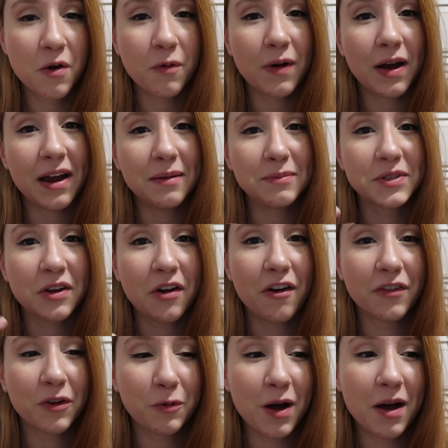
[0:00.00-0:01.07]
why I'm so
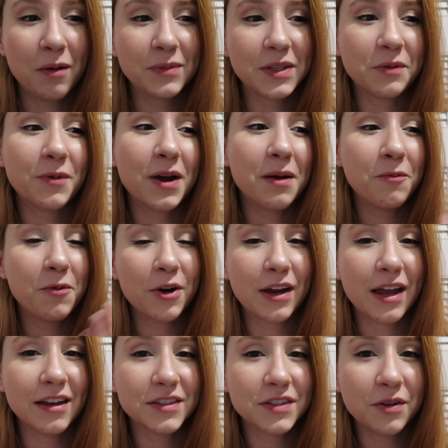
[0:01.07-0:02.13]
overwhelmed and why I'm
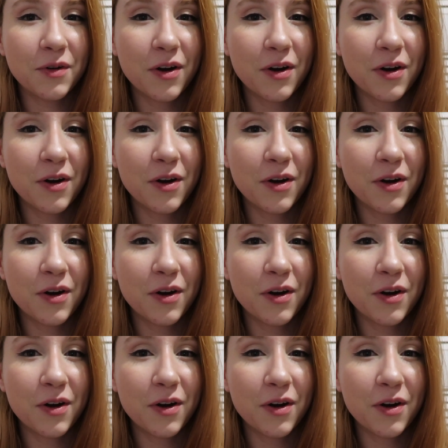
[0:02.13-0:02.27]
working so